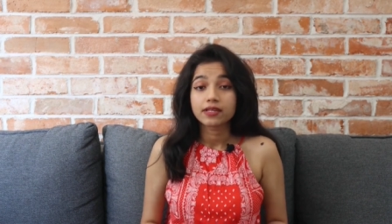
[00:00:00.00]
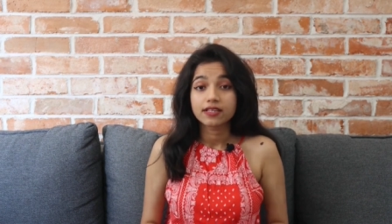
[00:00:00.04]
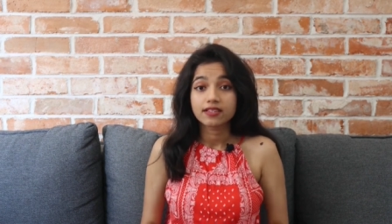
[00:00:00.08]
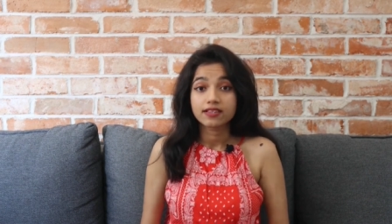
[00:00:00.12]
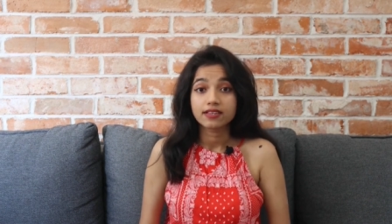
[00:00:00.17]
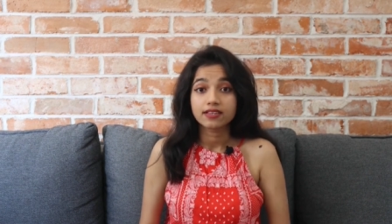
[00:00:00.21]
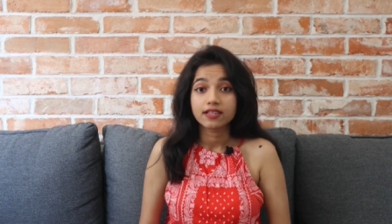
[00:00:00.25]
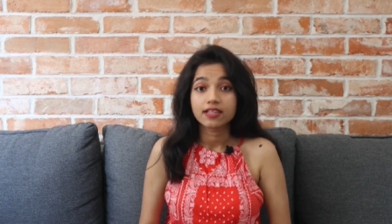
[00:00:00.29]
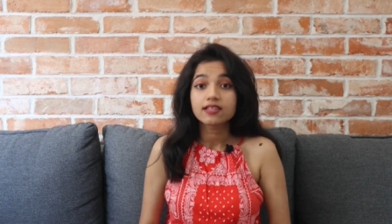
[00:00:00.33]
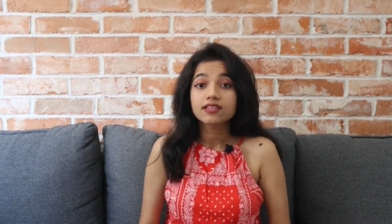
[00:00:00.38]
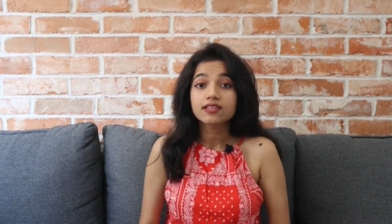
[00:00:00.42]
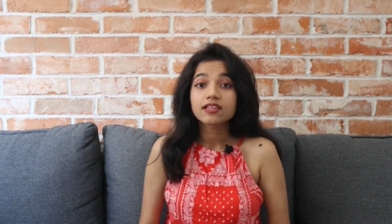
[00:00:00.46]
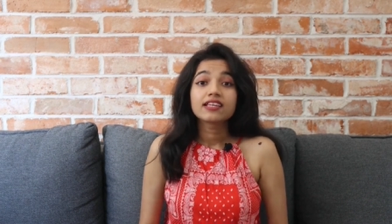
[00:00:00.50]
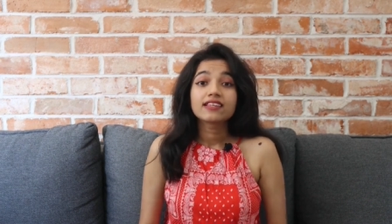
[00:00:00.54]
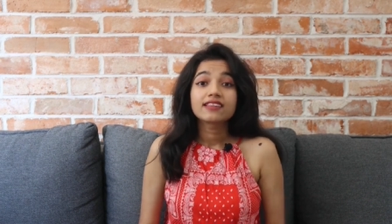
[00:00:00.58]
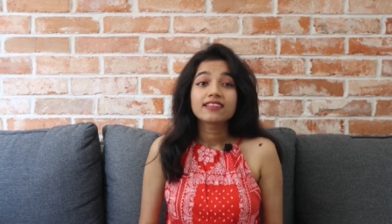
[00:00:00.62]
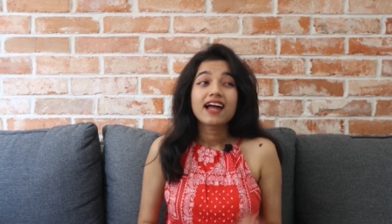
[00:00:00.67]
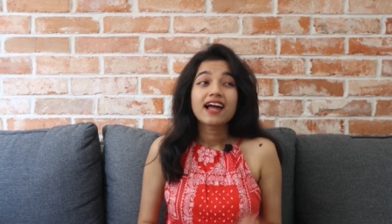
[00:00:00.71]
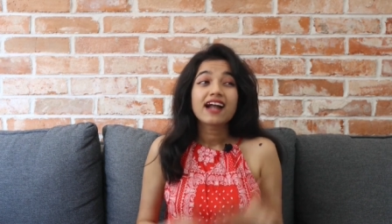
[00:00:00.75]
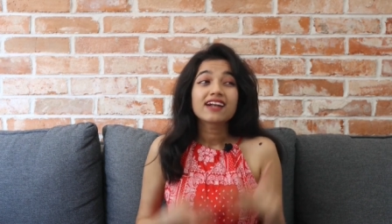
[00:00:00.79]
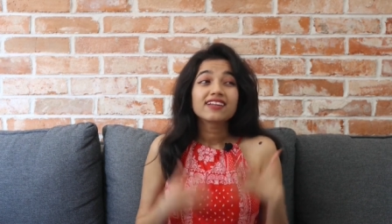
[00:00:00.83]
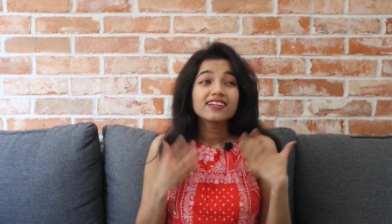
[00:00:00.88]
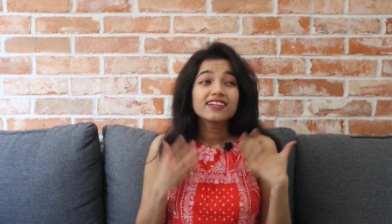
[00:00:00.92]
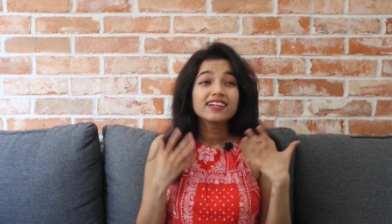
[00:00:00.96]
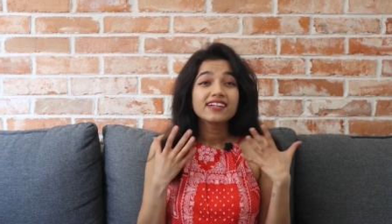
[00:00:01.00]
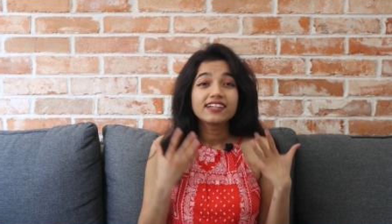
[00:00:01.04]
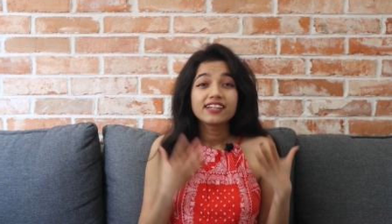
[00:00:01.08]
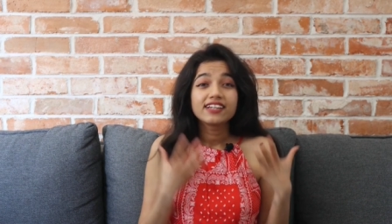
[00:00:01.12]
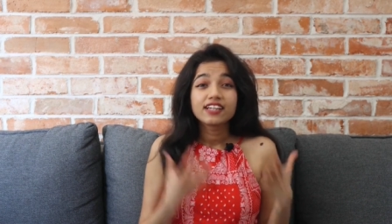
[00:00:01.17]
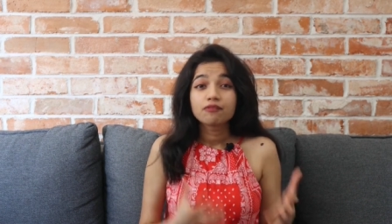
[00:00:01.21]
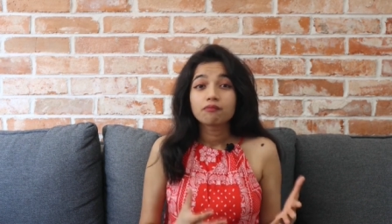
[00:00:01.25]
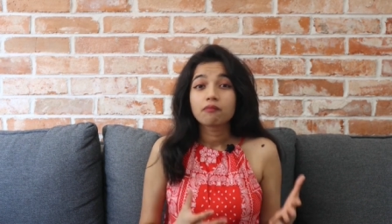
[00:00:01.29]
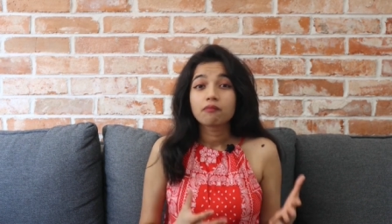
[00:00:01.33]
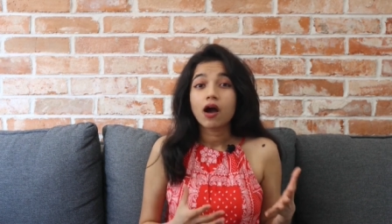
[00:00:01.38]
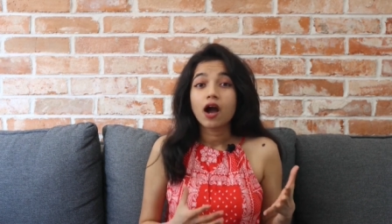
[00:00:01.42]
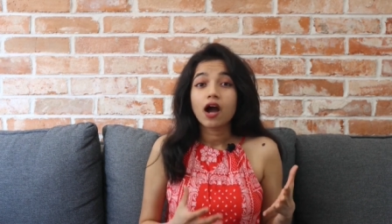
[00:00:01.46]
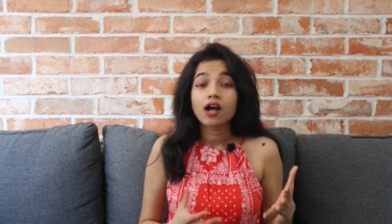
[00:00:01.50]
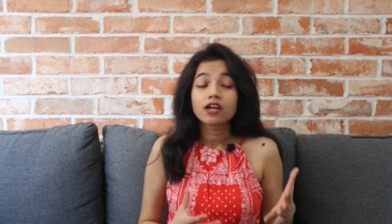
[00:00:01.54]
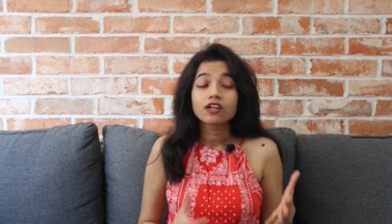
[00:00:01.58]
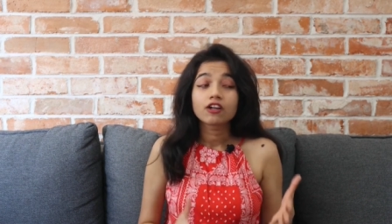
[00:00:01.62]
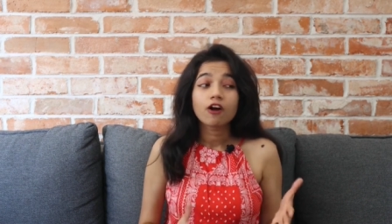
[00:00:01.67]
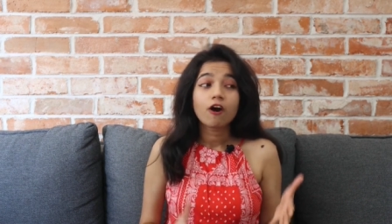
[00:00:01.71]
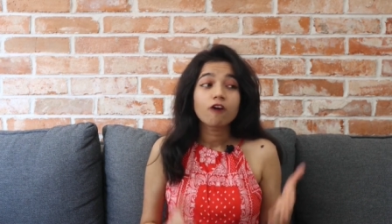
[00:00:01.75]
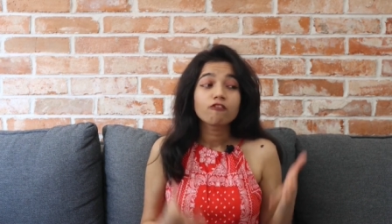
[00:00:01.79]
business is that the demand